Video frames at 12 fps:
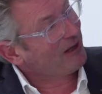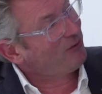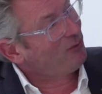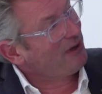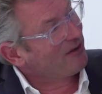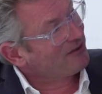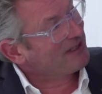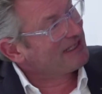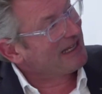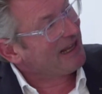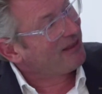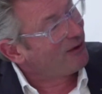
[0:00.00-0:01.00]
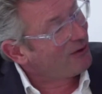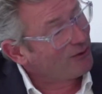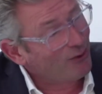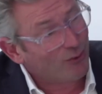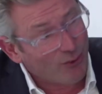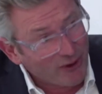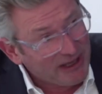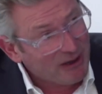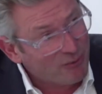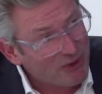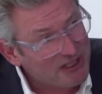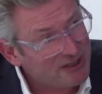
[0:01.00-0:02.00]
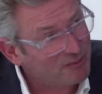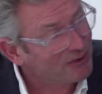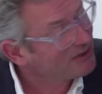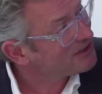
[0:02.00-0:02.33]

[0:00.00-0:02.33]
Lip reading: we understand the working principles